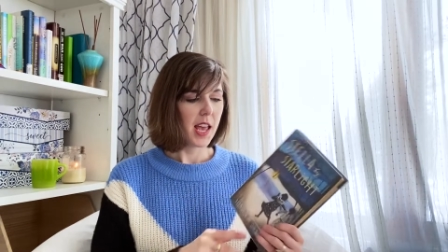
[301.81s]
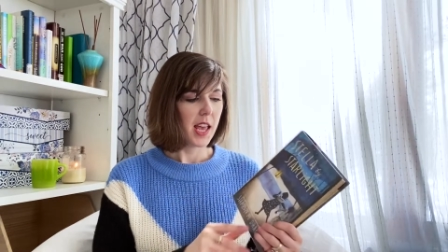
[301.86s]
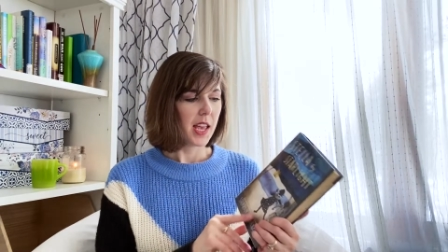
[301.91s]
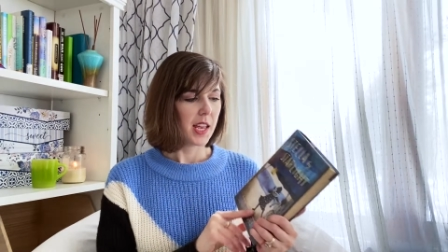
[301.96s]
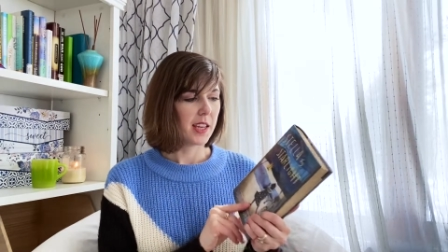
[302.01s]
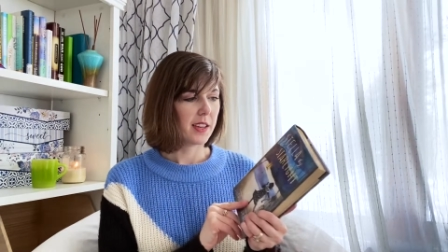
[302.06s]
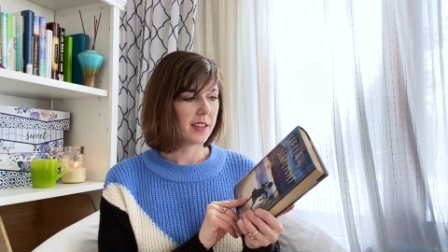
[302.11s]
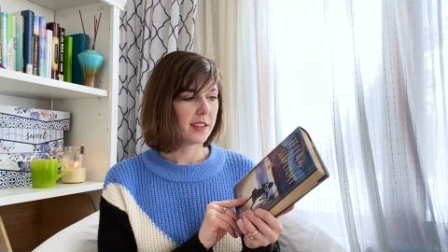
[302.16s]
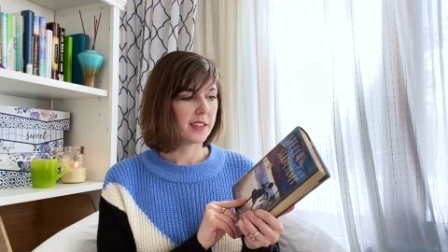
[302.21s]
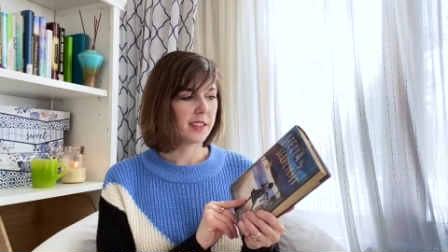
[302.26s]

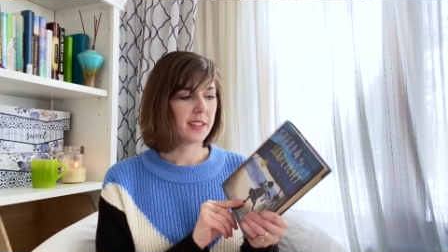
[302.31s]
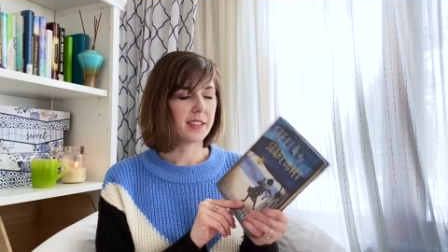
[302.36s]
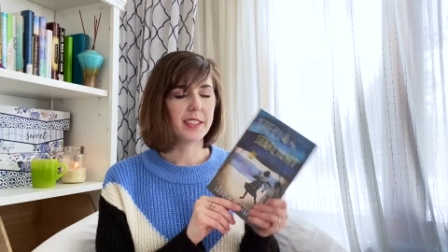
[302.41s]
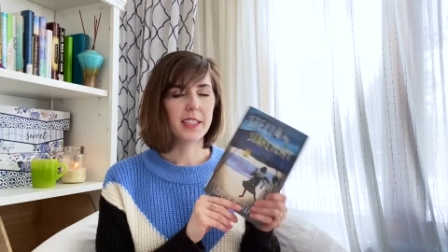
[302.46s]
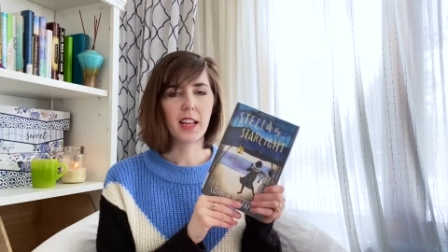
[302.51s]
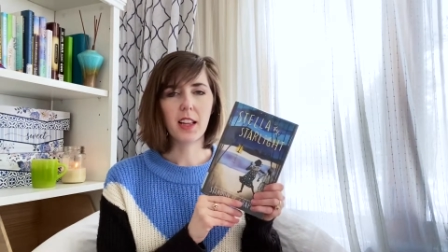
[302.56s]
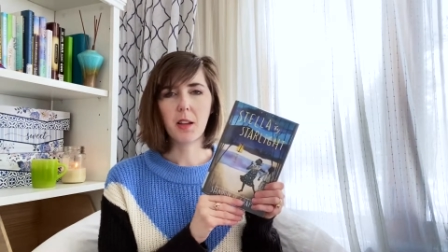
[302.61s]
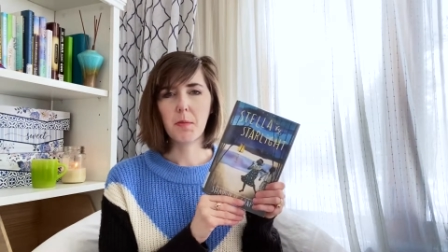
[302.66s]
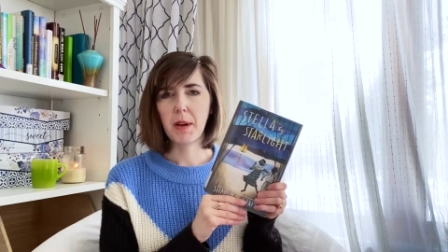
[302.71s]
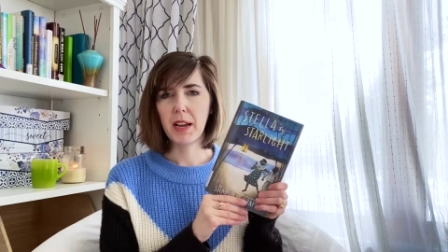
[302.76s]
is
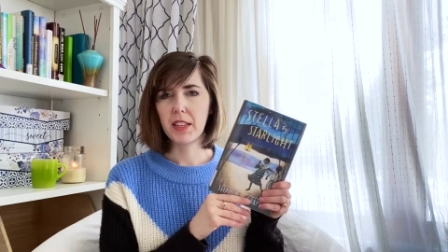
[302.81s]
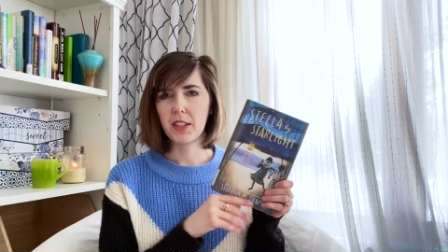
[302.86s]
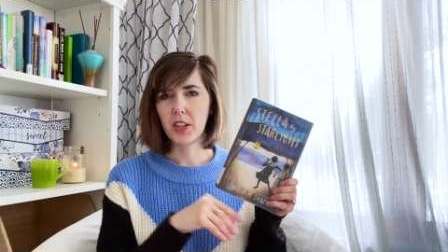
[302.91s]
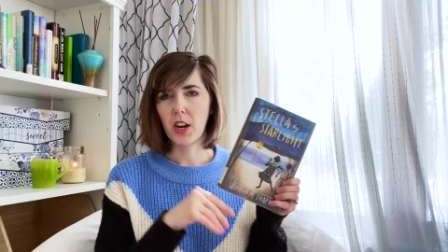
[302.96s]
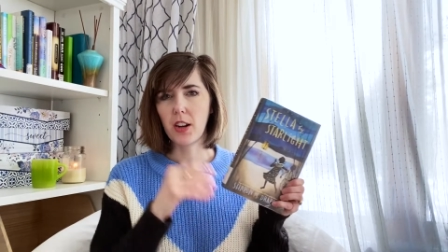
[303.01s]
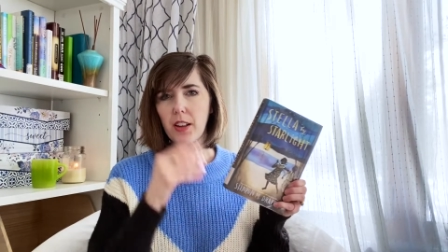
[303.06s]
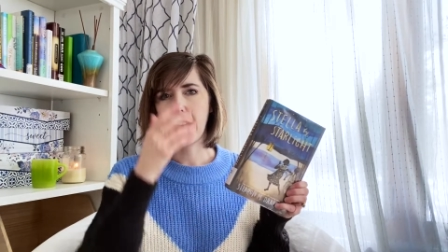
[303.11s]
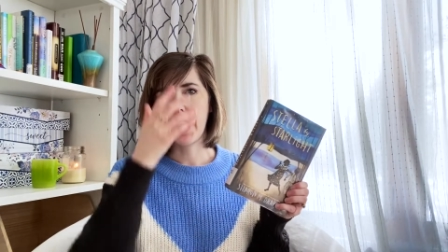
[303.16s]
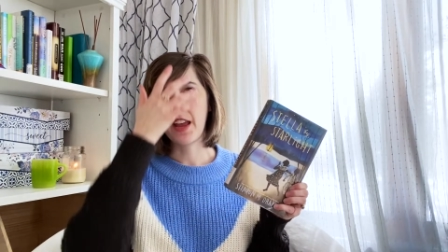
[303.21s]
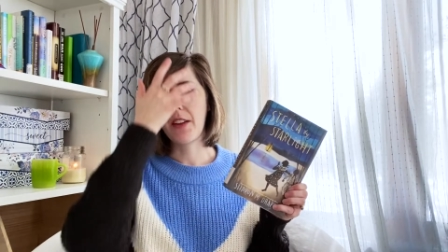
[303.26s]
Stella by
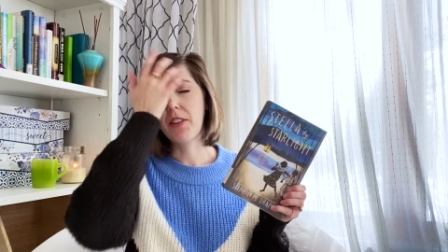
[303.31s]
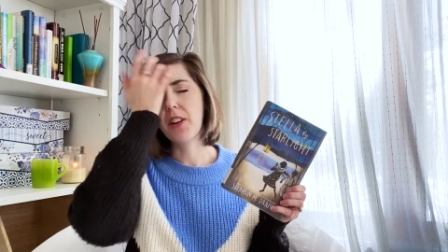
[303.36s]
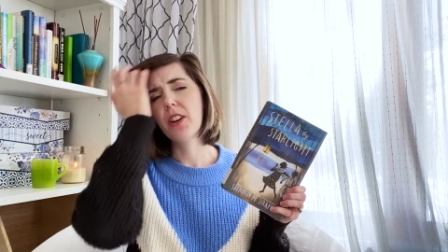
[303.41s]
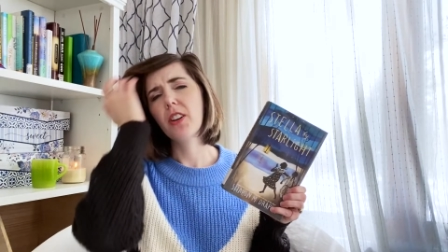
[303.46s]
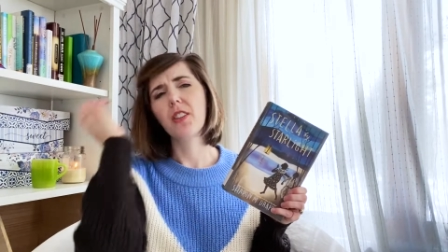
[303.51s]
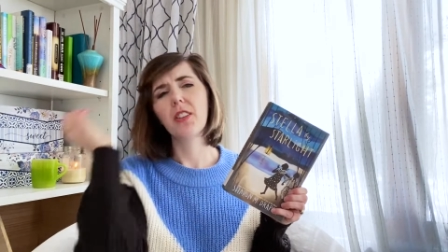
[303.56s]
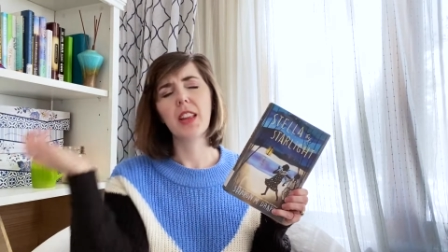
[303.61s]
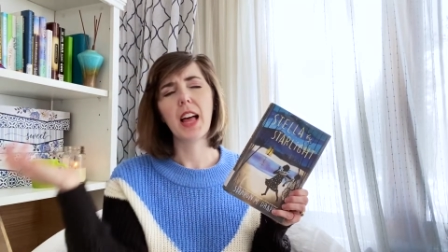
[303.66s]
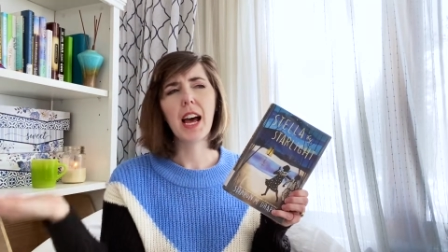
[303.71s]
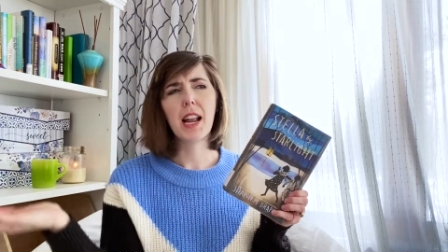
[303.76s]
Starlight. I've heard a
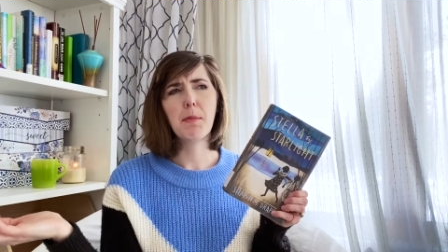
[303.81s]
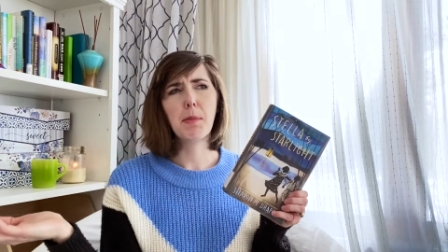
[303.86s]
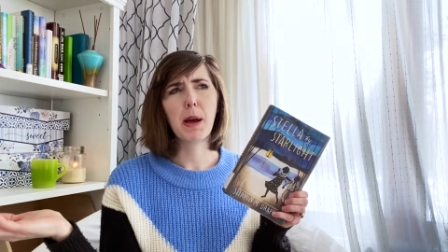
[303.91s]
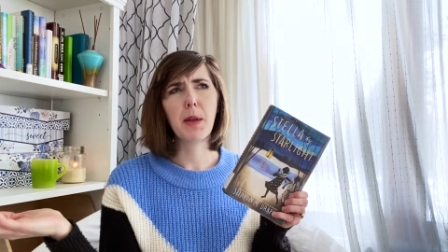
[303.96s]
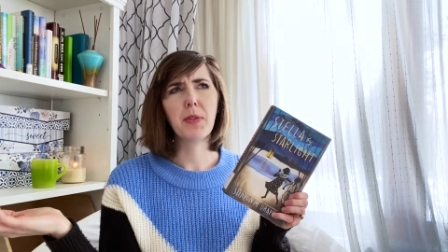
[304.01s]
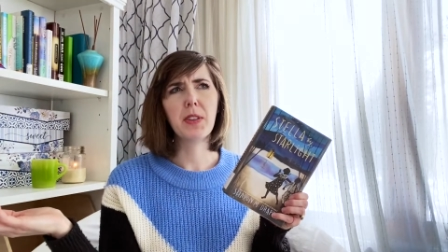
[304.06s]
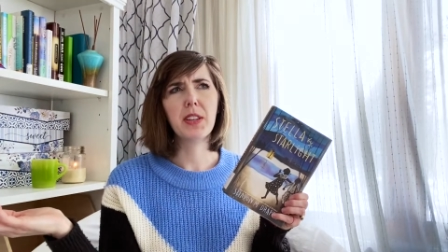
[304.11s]
lot about this